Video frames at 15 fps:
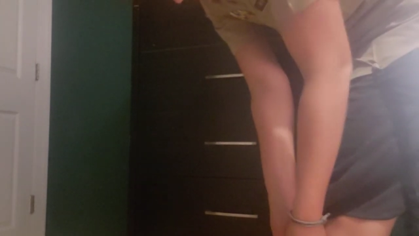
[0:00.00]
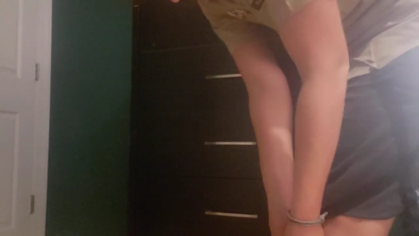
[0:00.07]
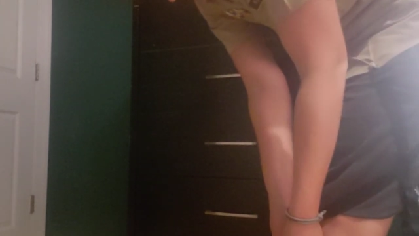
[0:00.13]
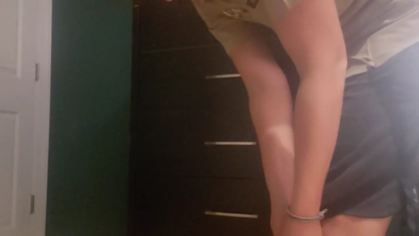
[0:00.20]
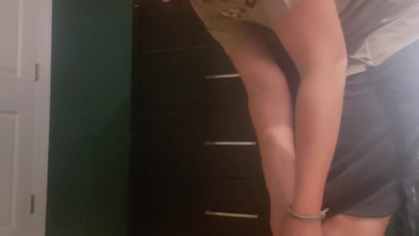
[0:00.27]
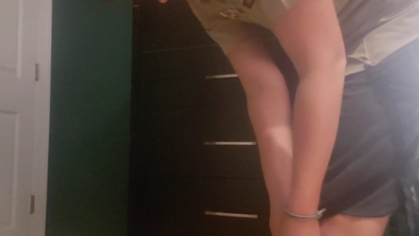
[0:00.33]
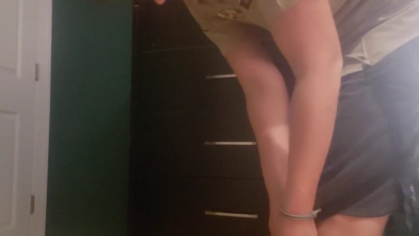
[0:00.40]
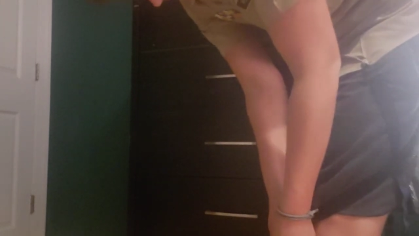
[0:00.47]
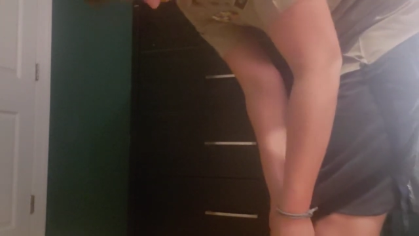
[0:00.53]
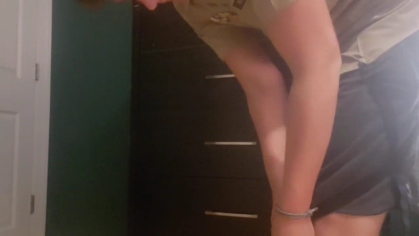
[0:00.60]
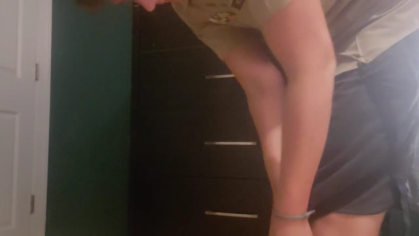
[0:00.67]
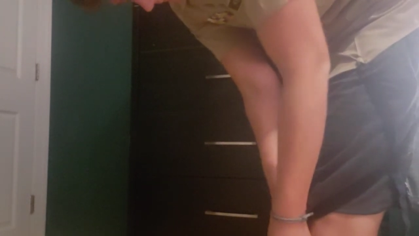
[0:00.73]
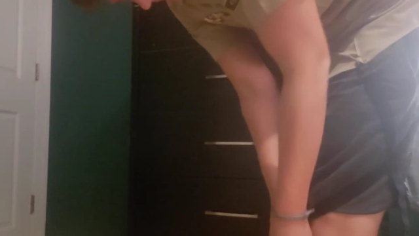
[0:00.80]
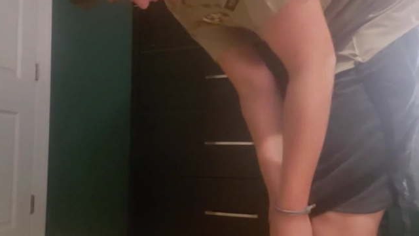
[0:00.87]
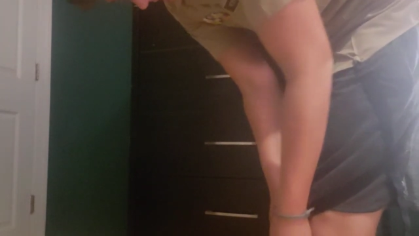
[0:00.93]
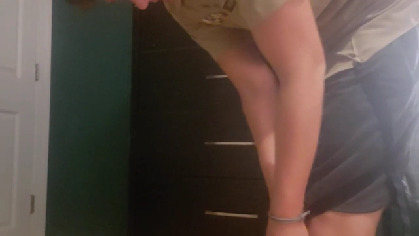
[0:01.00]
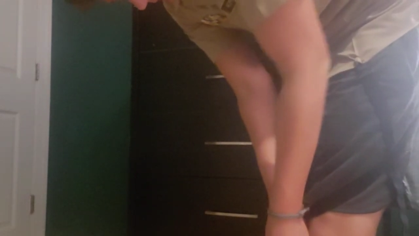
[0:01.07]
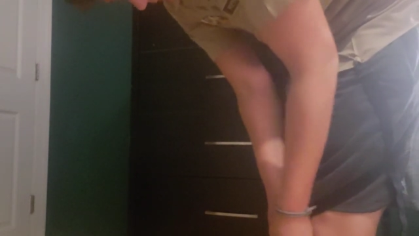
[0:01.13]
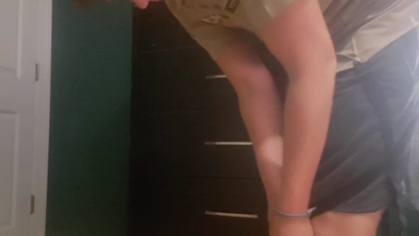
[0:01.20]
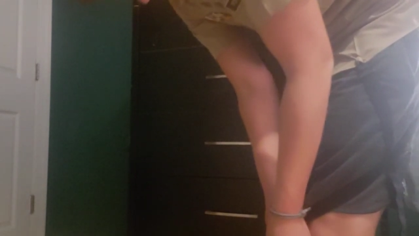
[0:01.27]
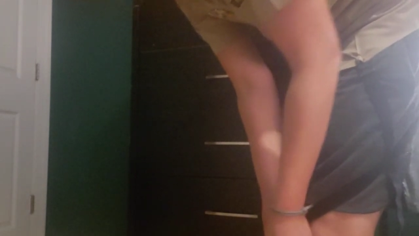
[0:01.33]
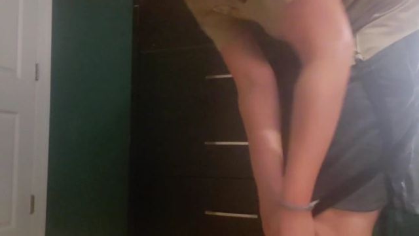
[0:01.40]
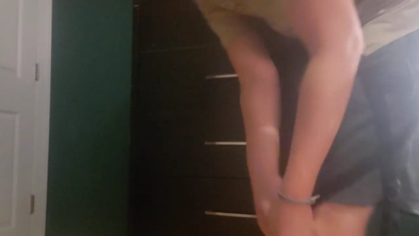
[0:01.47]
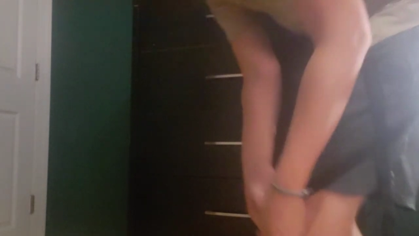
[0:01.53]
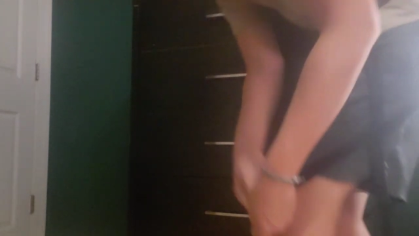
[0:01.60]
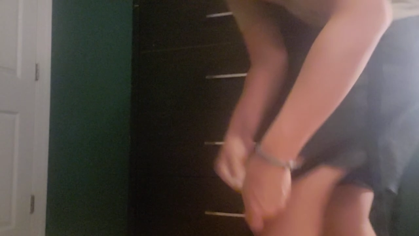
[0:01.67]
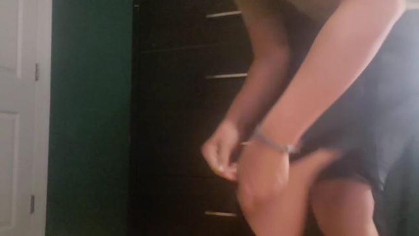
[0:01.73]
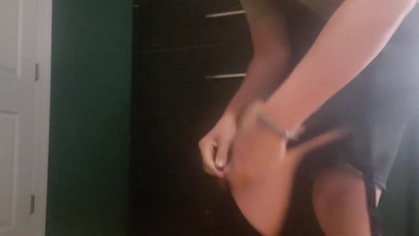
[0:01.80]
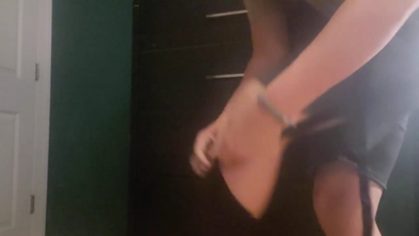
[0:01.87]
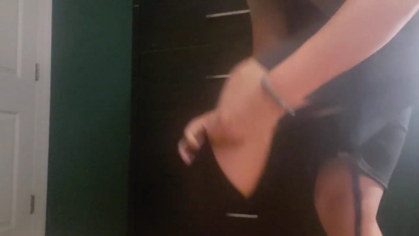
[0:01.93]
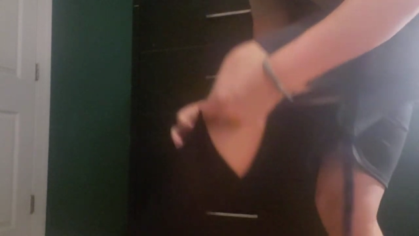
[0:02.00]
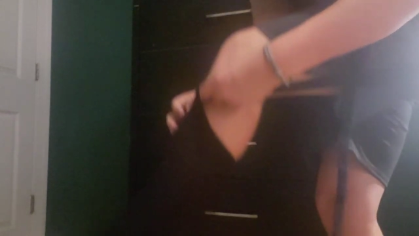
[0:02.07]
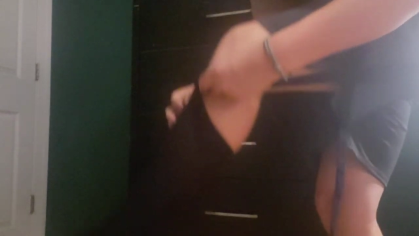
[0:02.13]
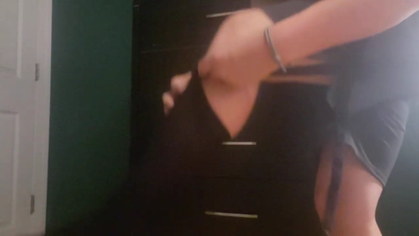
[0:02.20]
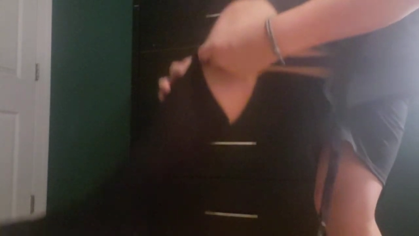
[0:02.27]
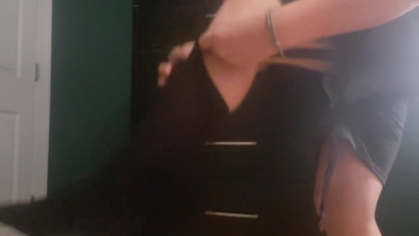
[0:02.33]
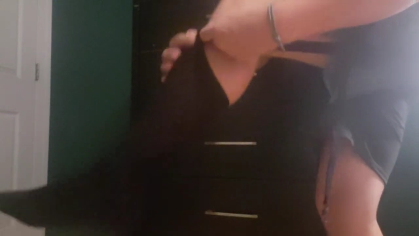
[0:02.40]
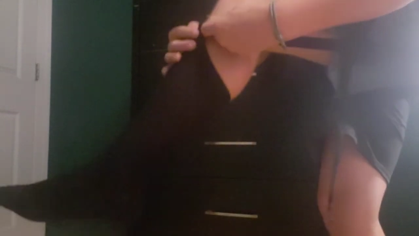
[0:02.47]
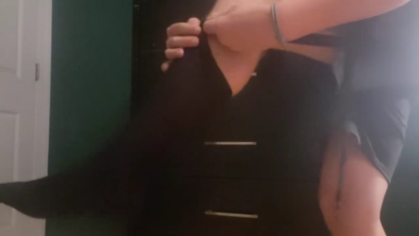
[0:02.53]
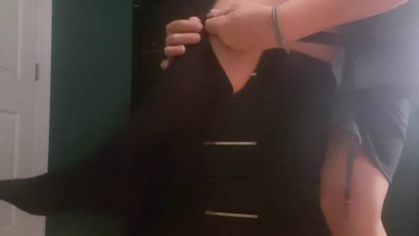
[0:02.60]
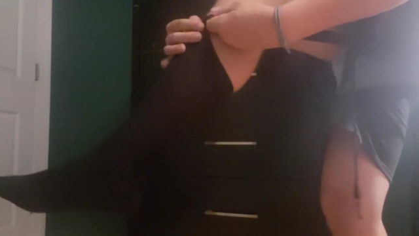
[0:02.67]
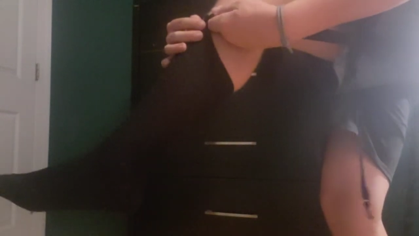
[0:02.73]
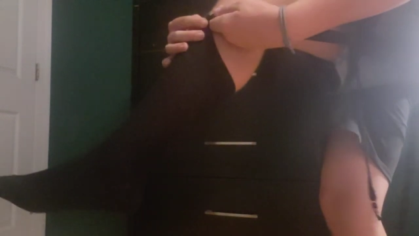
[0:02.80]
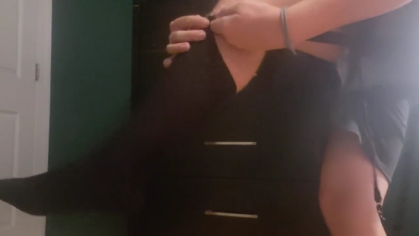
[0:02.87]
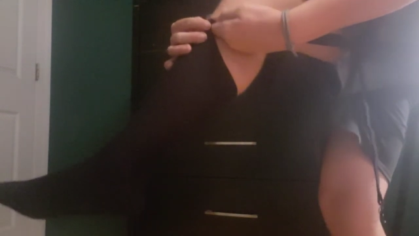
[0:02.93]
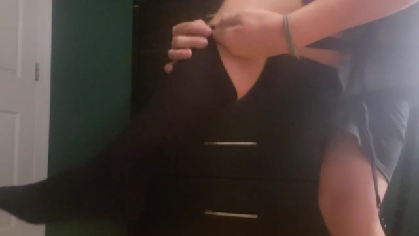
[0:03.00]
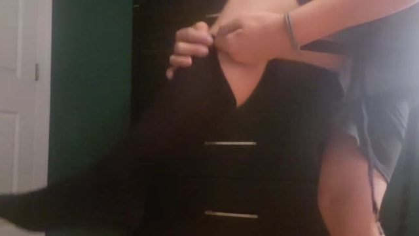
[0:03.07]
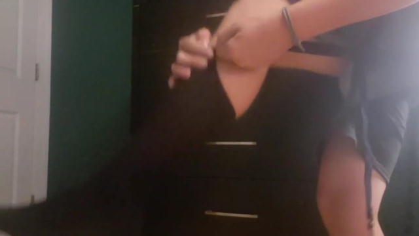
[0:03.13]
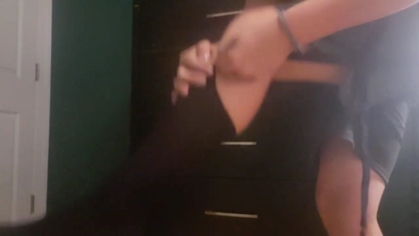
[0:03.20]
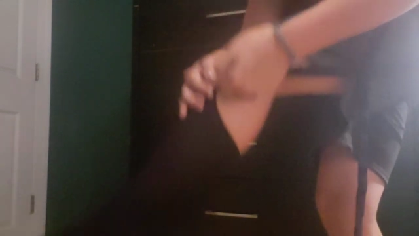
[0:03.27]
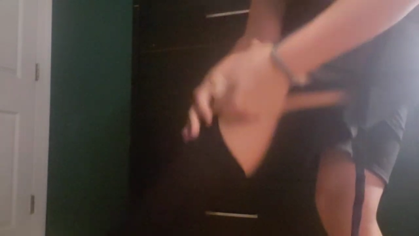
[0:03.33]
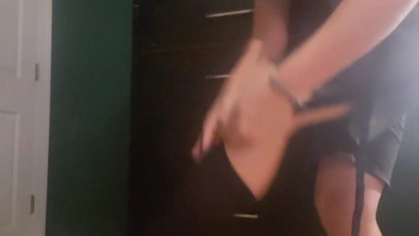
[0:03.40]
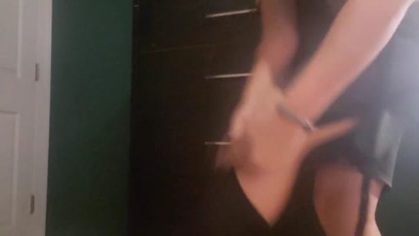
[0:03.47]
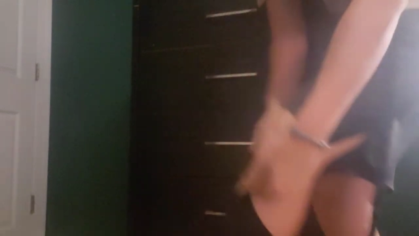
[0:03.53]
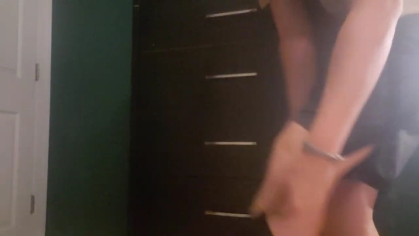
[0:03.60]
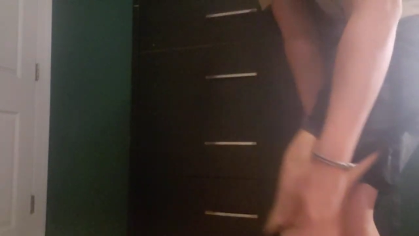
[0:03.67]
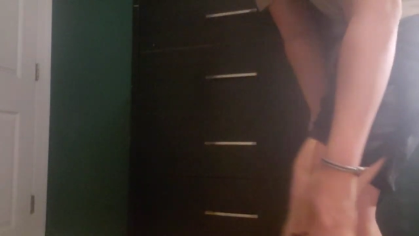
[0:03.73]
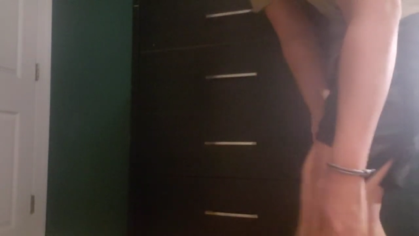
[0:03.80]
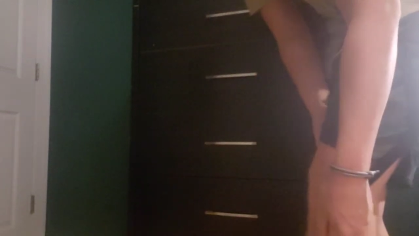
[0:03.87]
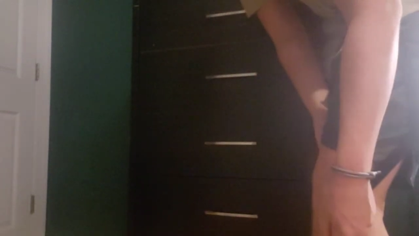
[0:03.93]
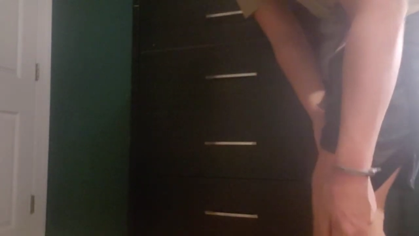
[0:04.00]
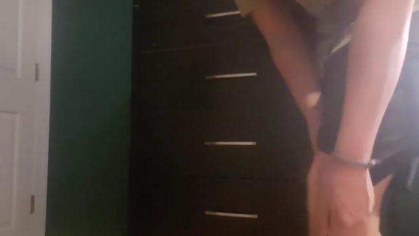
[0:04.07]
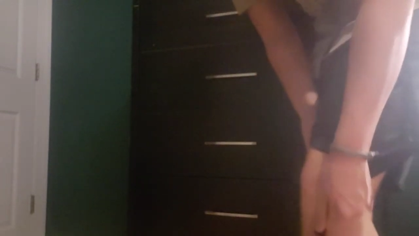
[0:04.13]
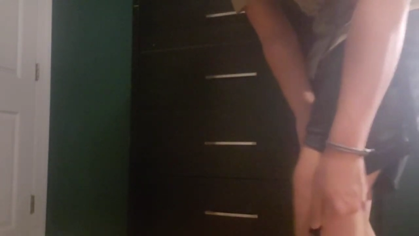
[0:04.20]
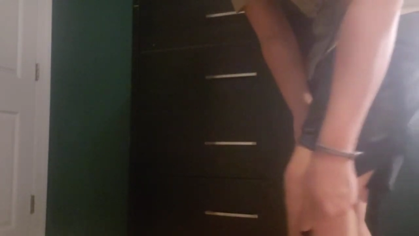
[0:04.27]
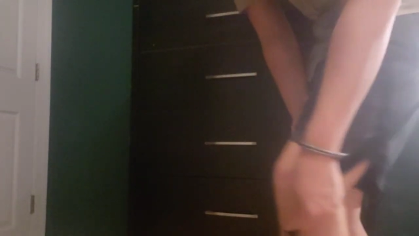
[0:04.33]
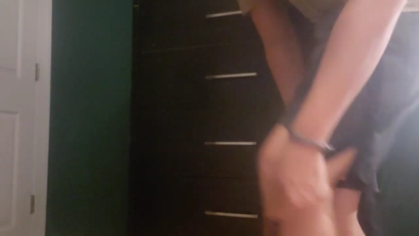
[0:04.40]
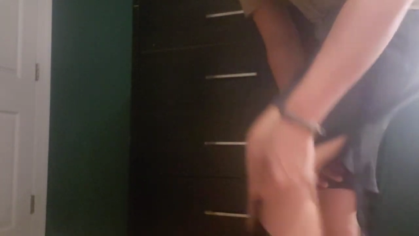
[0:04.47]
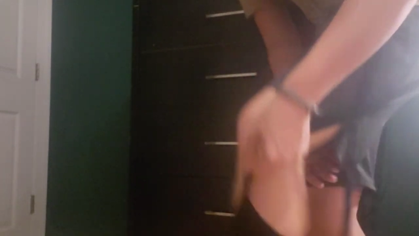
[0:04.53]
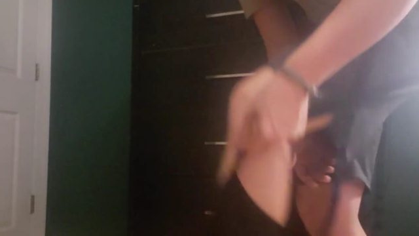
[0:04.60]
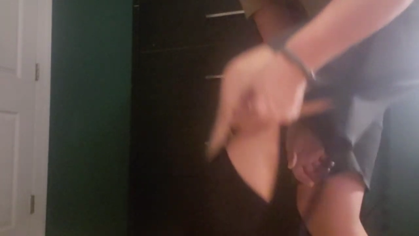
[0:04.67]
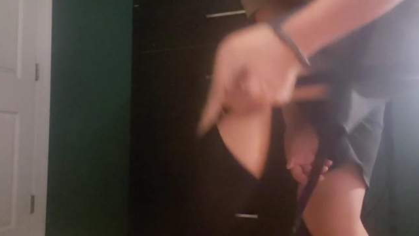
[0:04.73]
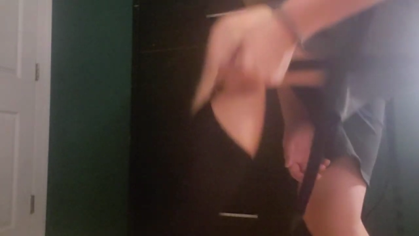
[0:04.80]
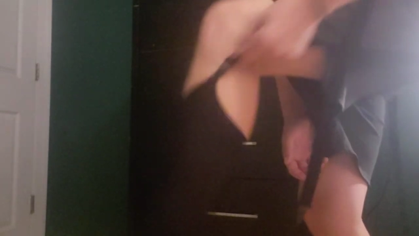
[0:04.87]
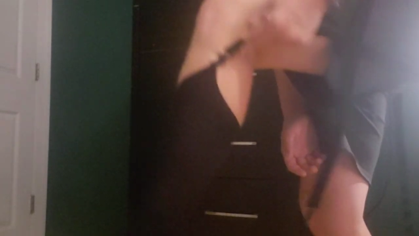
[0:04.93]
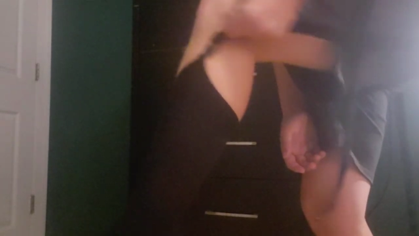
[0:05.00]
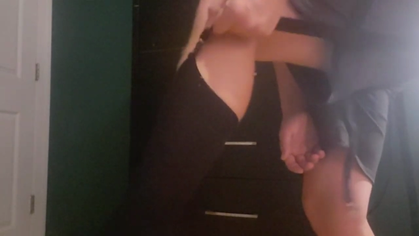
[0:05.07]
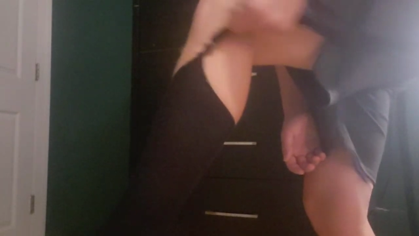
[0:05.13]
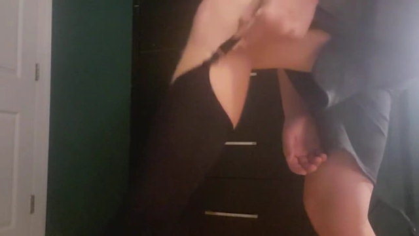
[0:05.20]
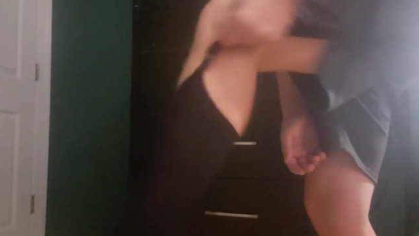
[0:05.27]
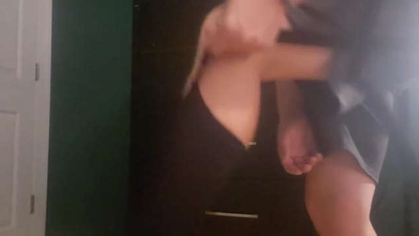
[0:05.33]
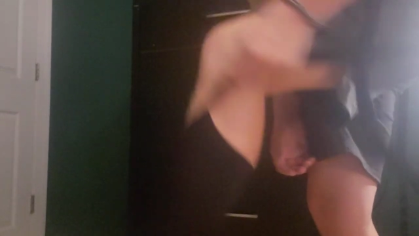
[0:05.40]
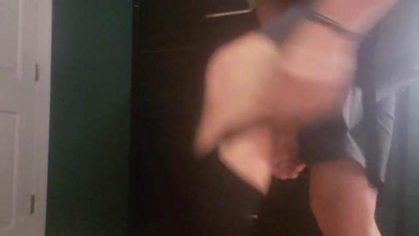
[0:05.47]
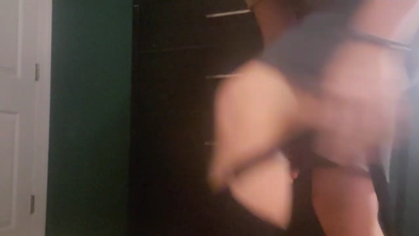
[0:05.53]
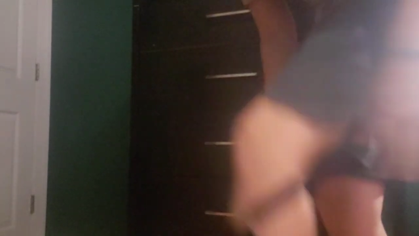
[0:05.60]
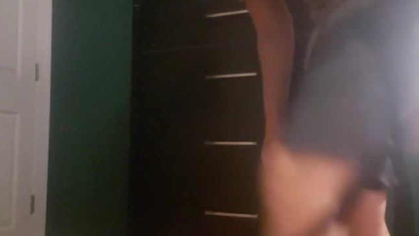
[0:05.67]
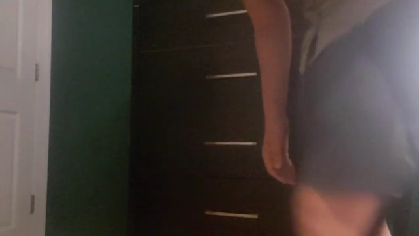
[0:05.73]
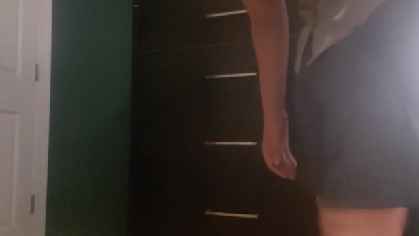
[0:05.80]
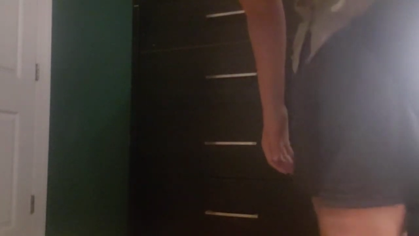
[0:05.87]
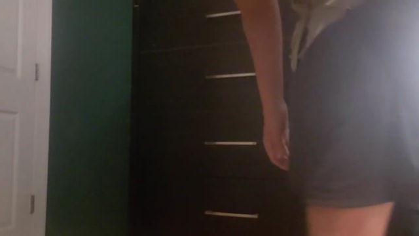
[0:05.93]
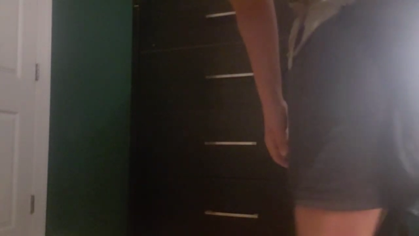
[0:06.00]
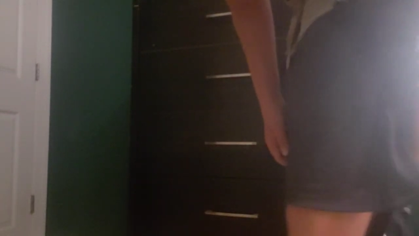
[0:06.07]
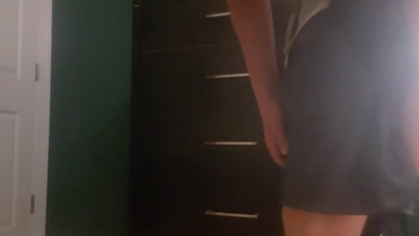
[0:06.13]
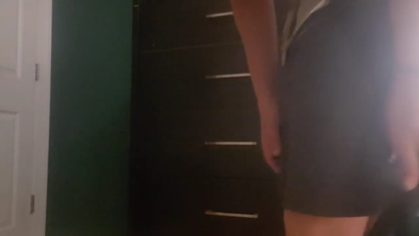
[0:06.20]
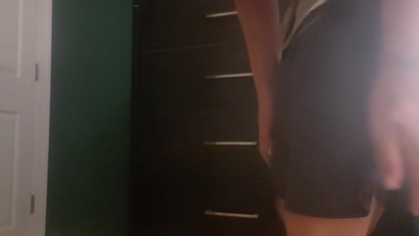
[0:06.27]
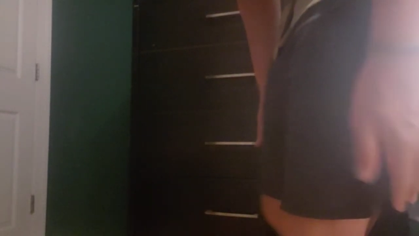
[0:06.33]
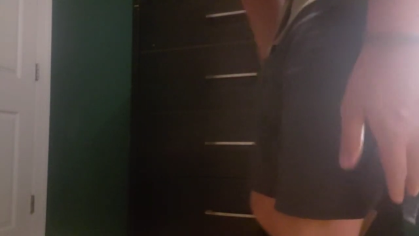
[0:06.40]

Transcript: No face is visible, so there are no lips to read.